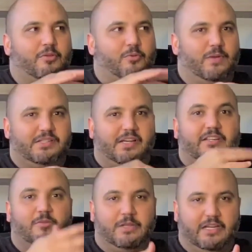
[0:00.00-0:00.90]
through which I
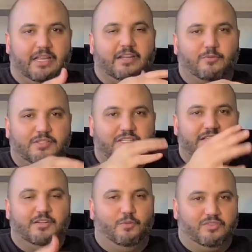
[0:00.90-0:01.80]
communicated with
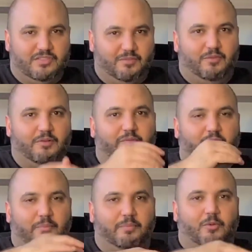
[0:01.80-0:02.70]
Shijie was different
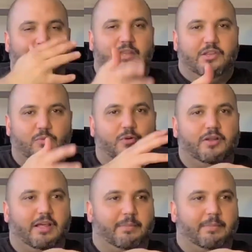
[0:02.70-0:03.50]
from the way that you would.